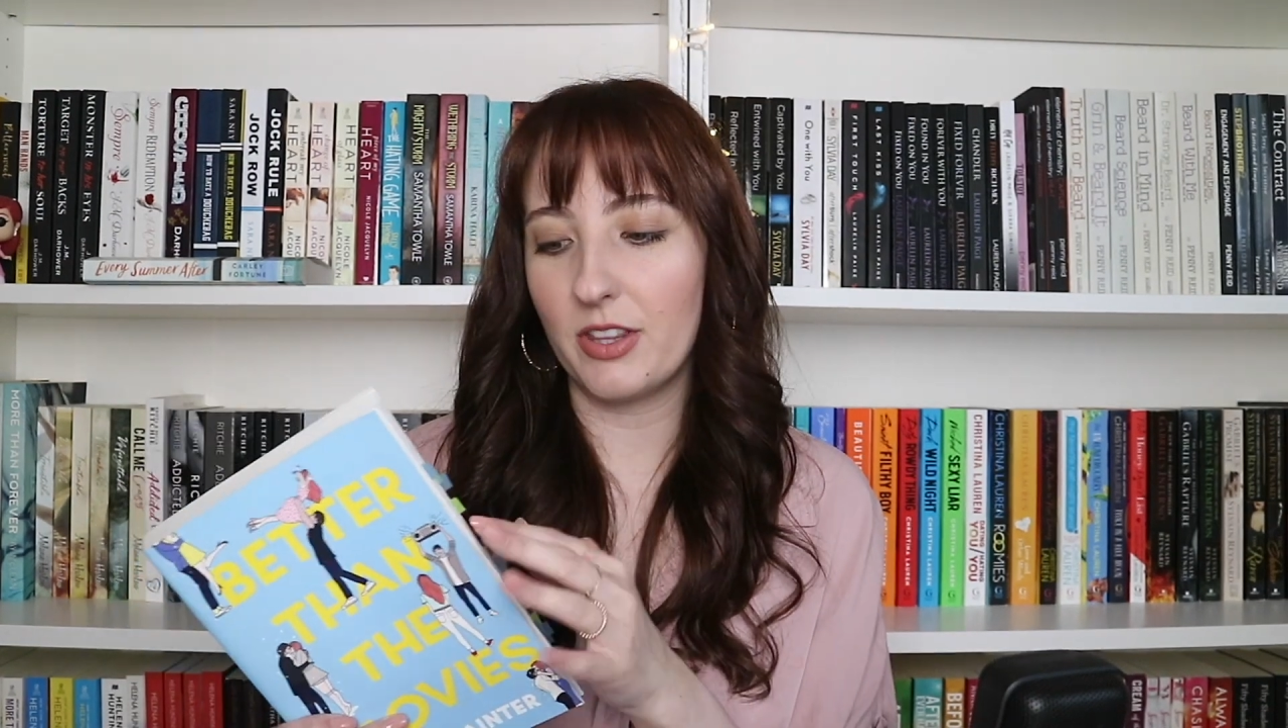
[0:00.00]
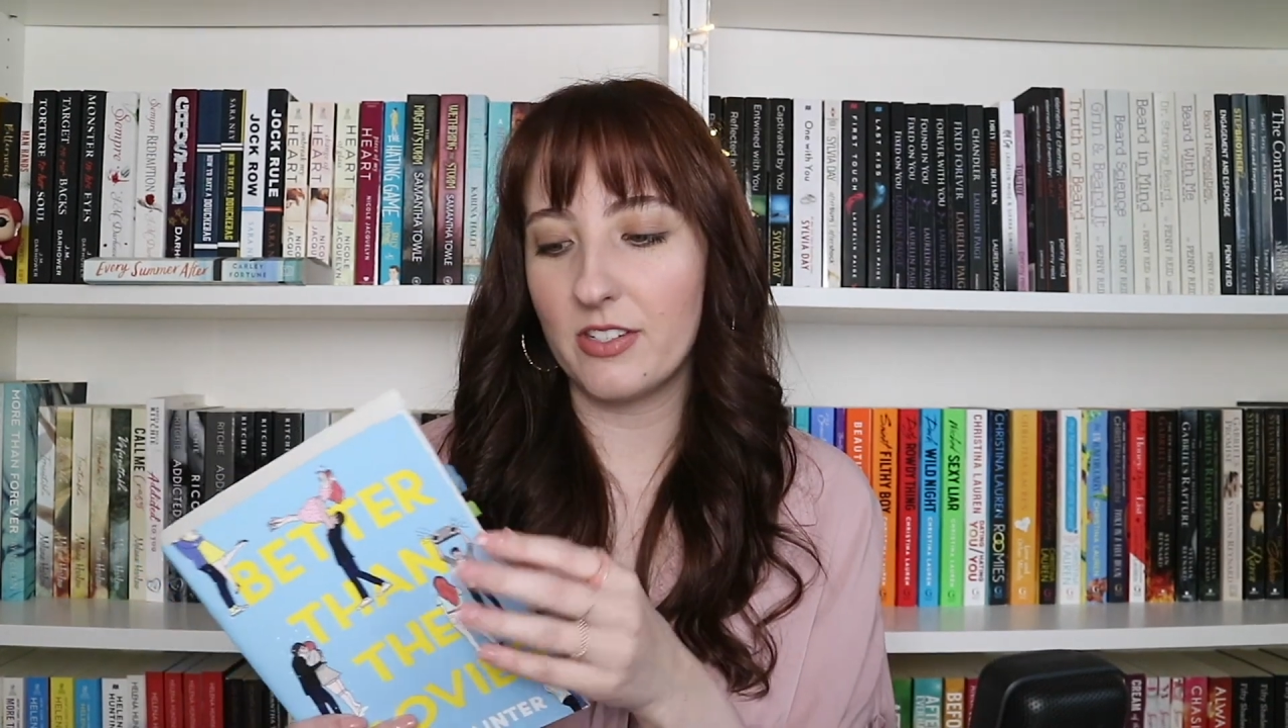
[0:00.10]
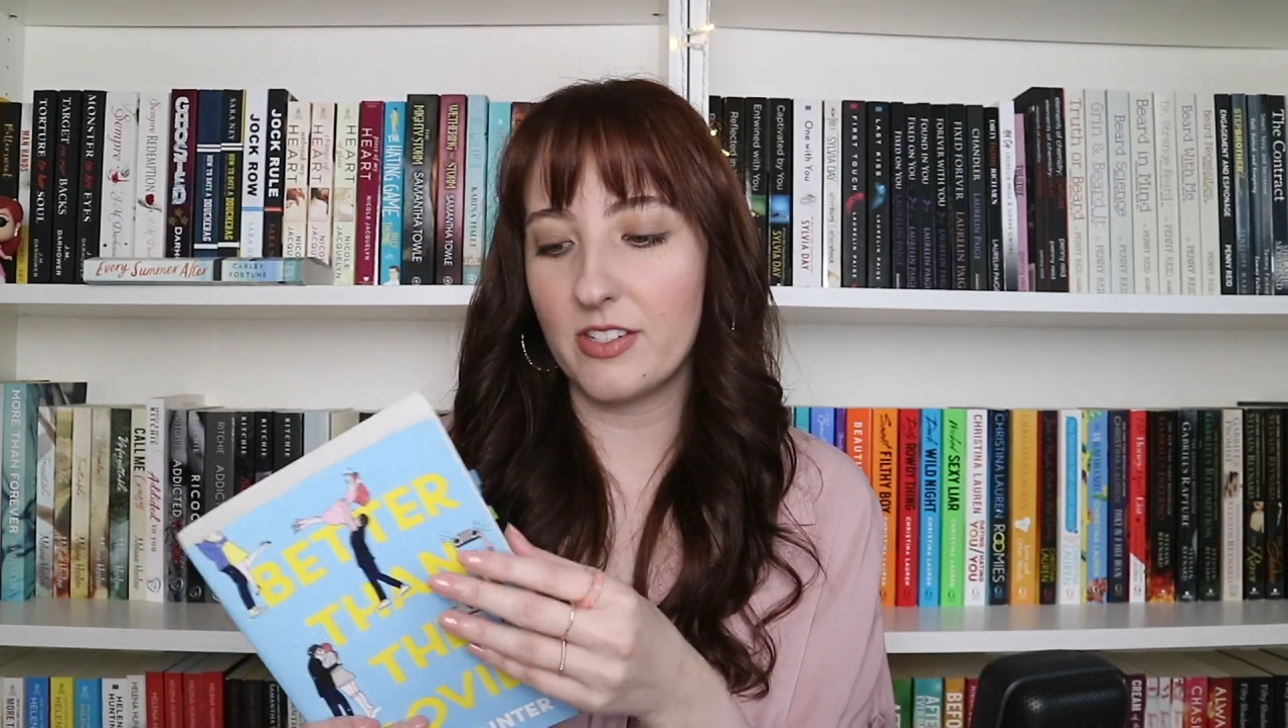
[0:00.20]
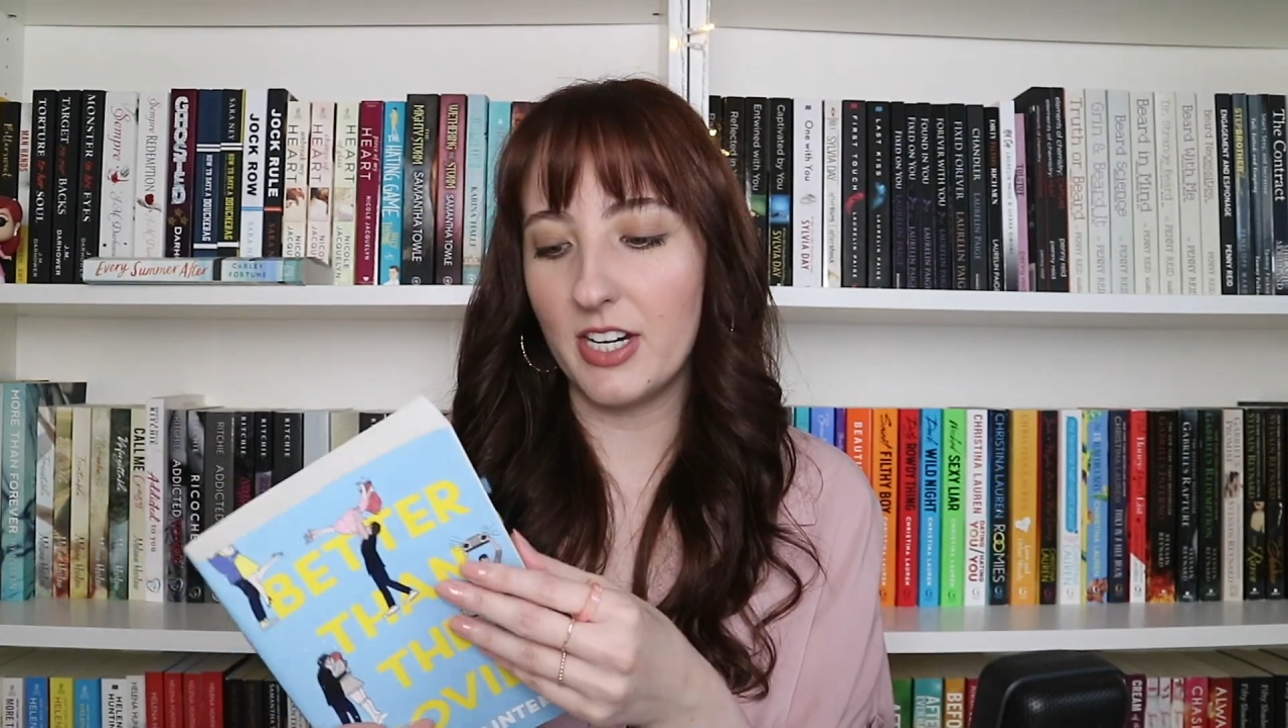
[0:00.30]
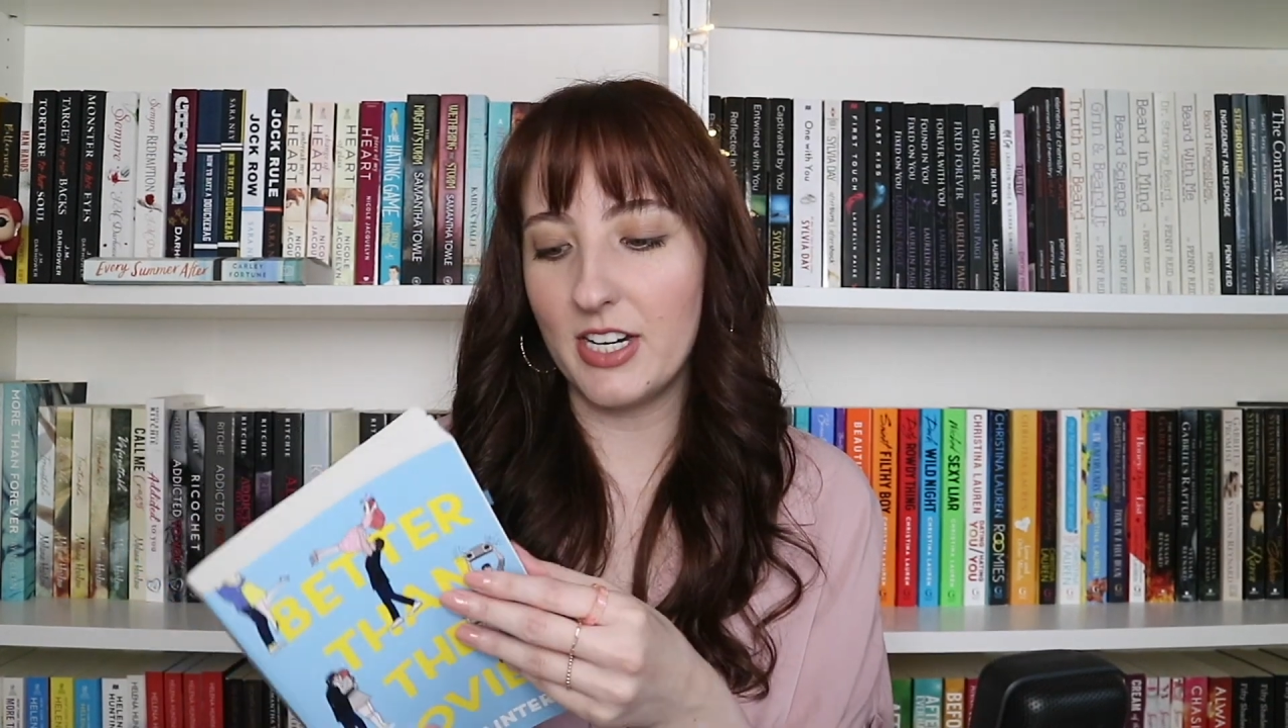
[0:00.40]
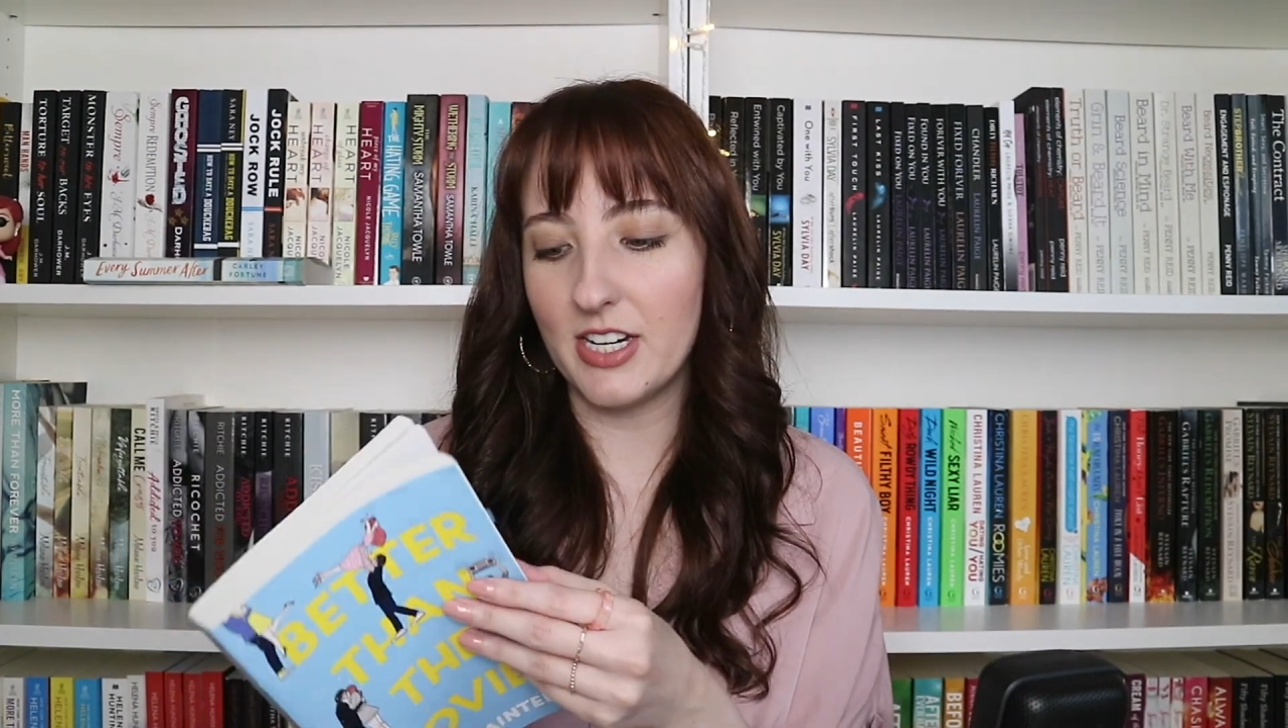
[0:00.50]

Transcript: the sticky